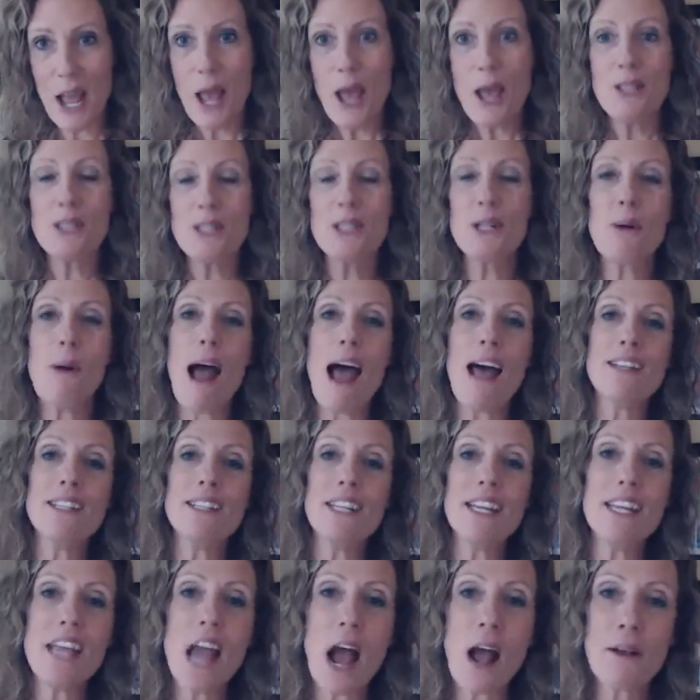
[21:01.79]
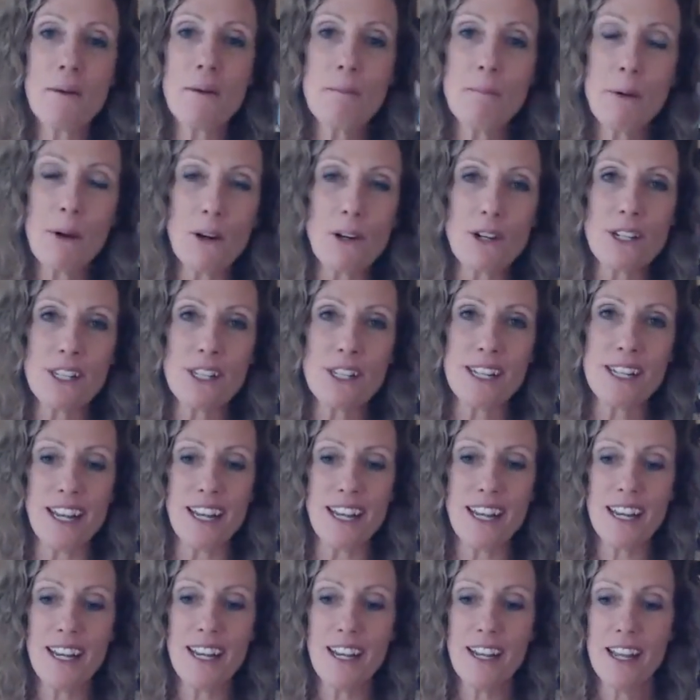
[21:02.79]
So as a young person,